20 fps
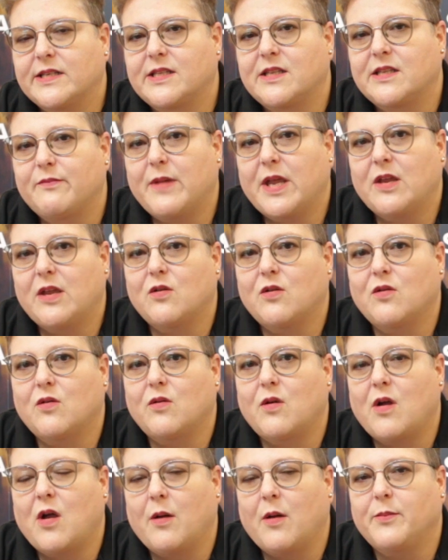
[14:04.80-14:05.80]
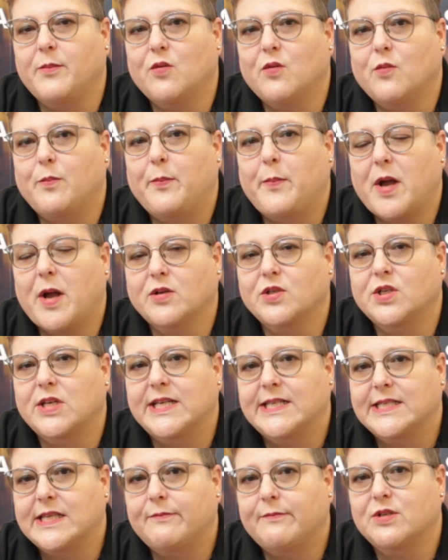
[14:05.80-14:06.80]
that make your partial
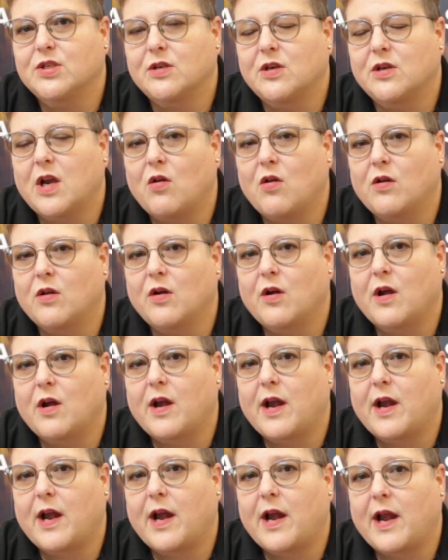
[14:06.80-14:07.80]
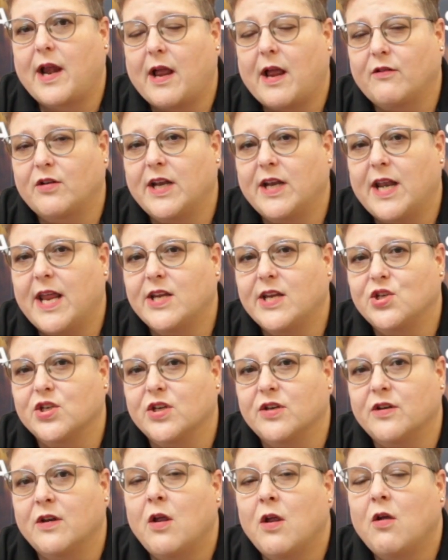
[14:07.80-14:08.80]
exemption
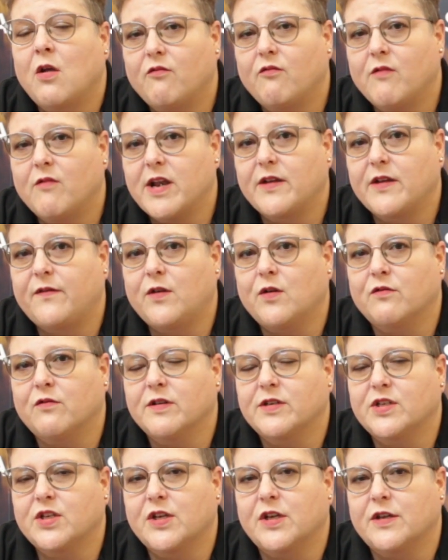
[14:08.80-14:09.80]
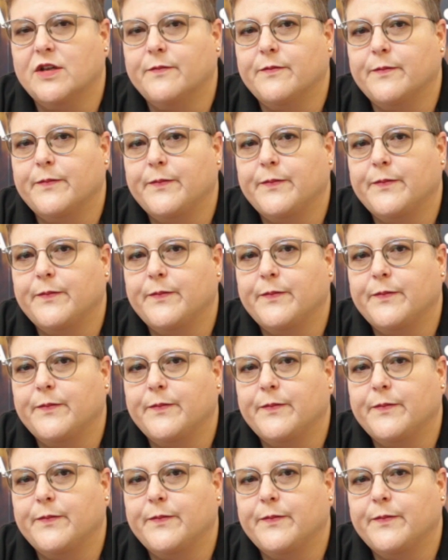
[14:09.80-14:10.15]
calculation ready for your return.